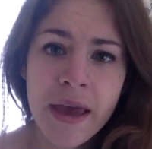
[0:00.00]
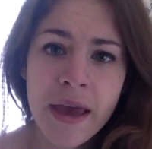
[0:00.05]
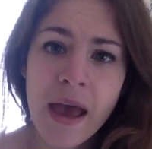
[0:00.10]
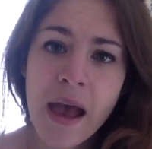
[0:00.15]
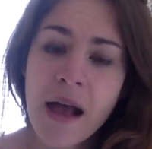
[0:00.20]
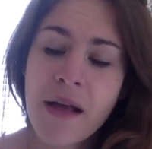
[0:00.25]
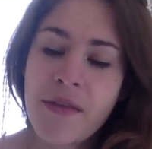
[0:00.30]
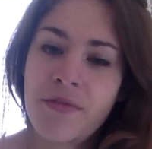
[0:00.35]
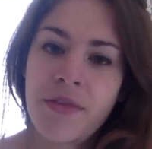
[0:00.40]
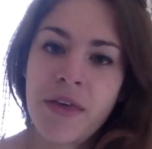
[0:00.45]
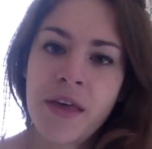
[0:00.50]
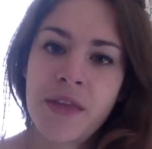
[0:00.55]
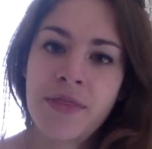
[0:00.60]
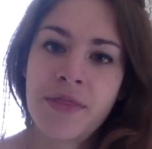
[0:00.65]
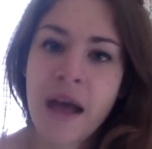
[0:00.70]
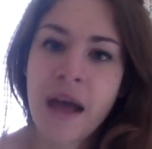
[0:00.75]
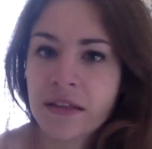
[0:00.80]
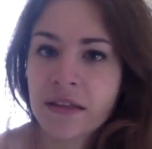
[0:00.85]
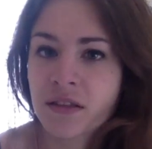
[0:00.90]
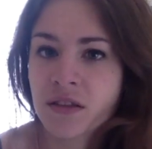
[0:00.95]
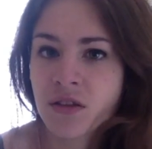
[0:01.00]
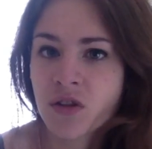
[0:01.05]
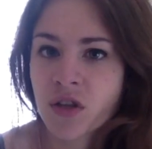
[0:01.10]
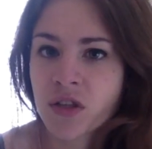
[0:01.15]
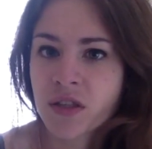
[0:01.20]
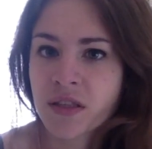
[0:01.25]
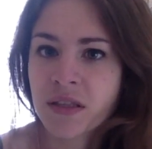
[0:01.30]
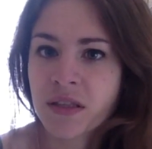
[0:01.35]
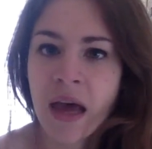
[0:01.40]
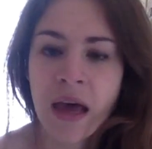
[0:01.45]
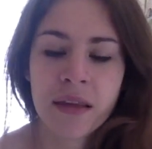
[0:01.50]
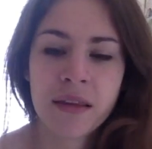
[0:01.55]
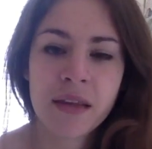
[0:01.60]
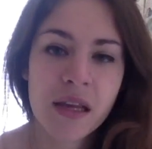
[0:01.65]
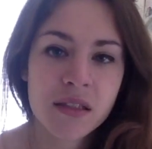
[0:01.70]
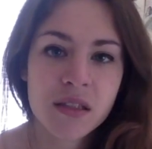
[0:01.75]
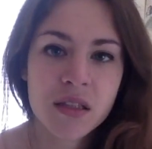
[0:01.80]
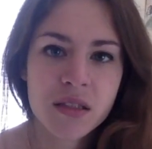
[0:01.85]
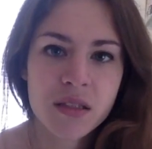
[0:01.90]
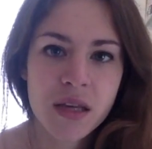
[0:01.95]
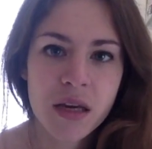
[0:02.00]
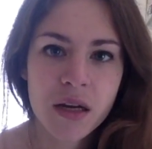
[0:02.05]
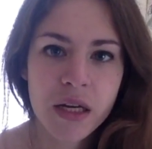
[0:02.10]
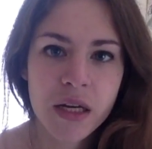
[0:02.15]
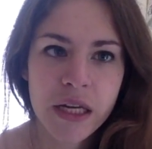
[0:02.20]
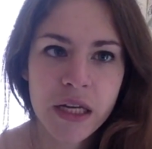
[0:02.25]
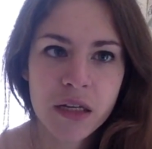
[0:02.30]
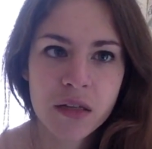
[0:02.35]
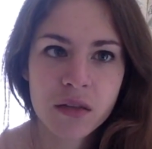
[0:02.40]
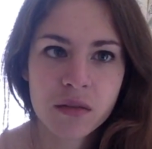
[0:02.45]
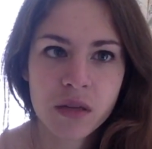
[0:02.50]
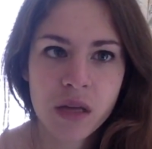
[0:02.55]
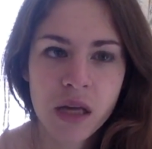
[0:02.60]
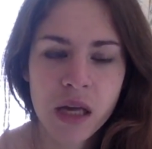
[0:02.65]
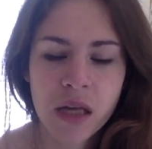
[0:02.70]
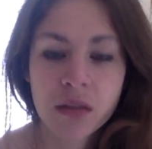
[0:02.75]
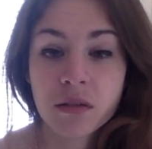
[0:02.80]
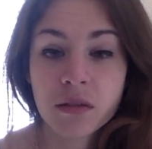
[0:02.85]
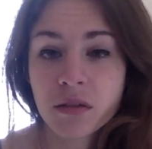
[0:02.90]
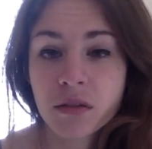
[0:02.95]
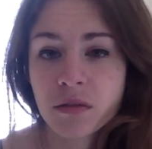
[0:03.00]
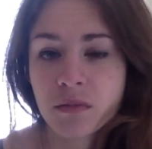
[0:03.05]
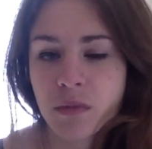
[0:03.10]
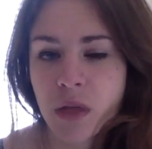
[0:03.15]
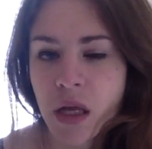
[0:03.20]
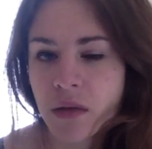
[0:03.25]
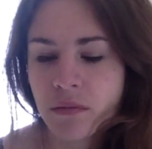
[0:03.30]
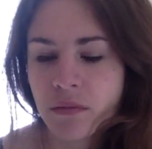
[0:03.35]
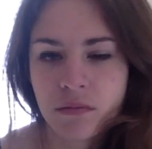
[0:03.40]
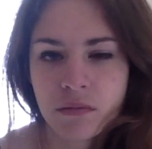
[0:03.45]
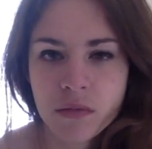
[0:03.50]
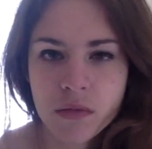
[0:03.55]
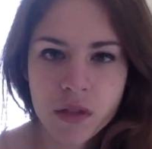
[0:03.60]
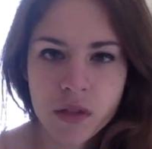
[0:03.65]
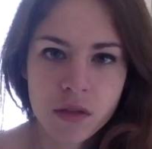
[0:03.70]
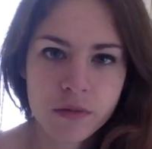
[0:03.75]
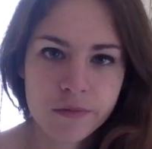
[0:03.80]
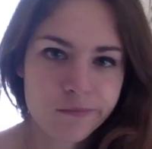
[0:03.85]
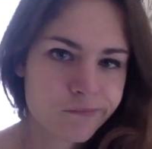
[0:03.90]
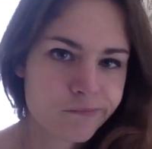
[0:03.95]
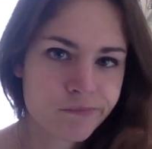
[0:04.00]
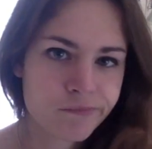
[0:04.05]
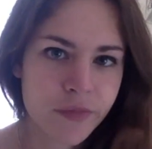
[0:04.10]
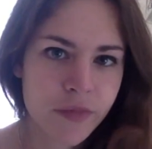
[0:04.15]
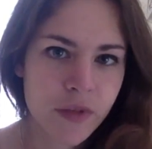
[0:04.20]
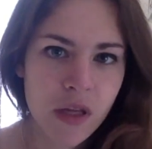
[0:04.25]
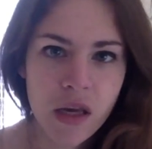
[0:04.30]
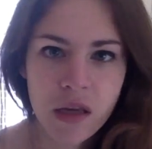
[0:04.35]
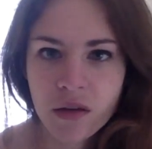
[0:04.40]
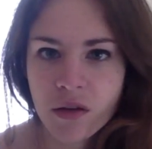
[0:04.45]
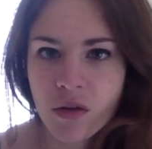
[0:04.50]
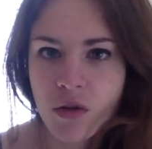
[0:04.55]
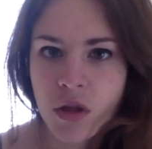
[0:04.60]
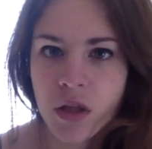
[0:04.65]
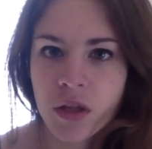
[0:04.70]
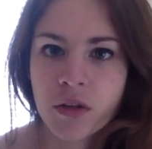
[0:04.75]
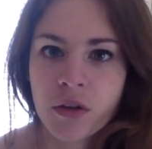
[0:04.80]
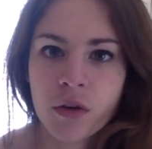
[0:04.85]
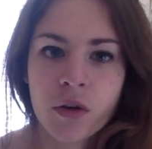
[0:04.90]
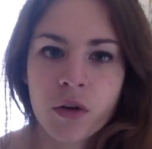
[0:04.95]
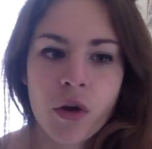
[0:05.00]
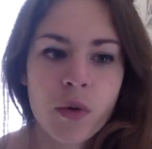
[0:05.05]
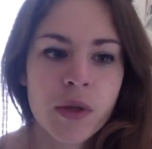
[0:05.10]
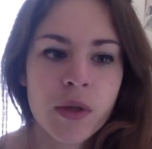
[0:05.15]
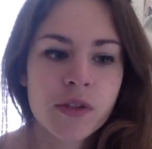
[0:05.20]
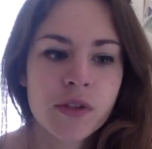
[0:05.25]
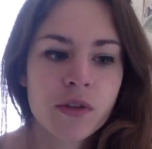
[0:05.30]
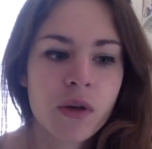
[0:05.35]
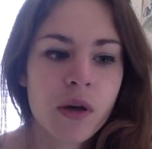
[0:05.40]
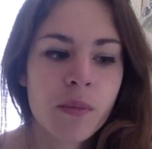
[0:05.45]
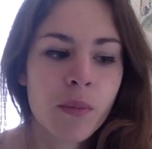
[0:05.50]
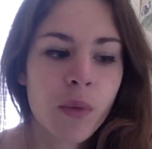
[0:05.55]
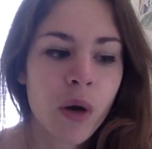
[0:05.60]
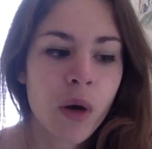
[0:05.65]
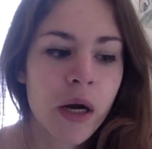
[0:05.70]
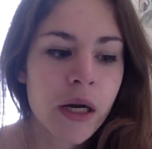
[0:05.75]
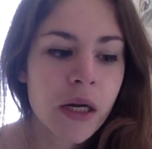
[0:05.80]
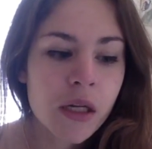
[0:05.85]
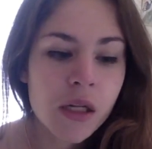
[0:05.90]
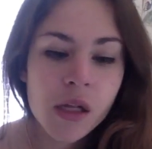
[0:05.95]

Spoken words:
and that's just not necessary, and I usually don't go into it more.